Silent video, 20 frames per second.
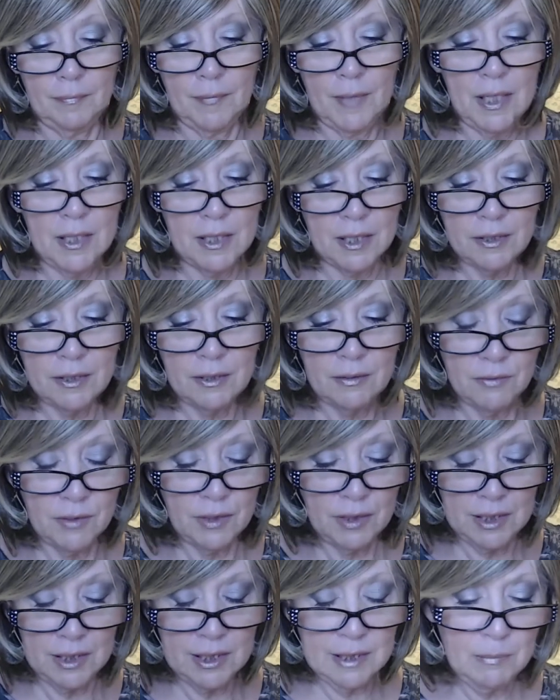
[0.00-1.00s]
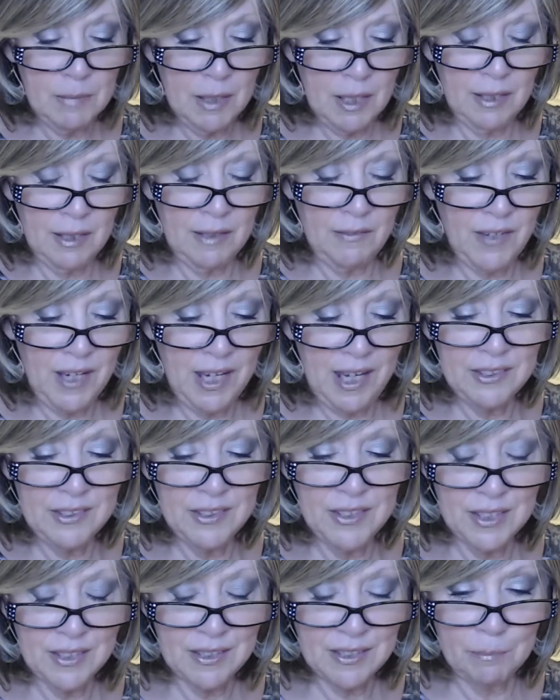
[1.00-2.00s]
Doesn't really smell. If I had
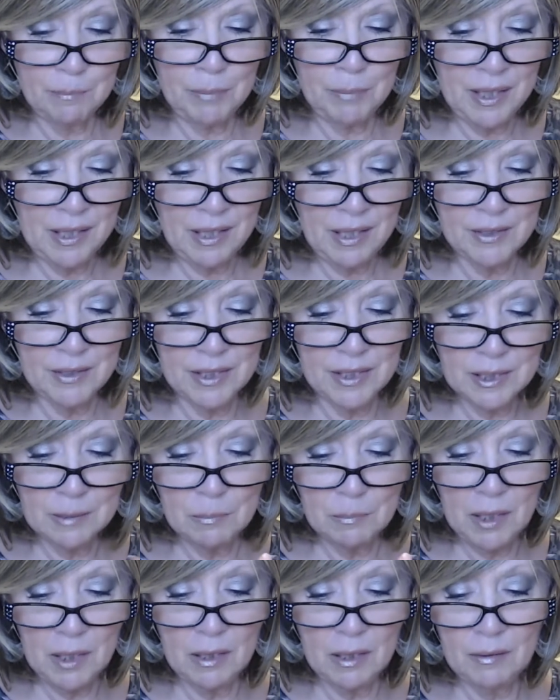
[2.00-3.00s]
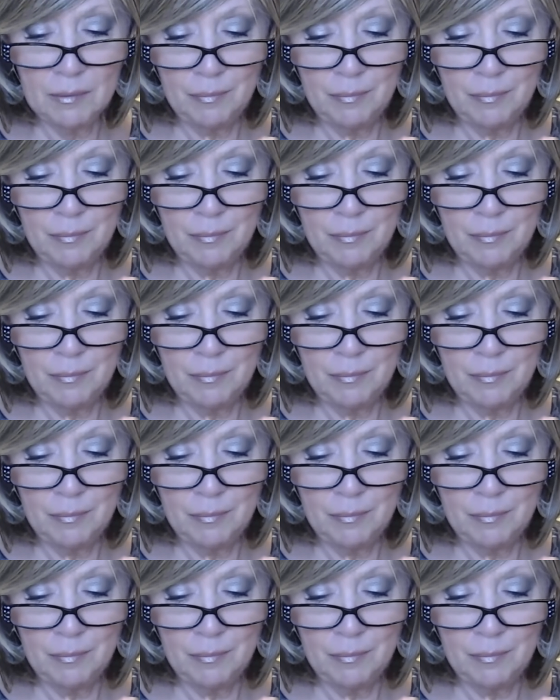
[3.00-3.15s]
to pick out a smell,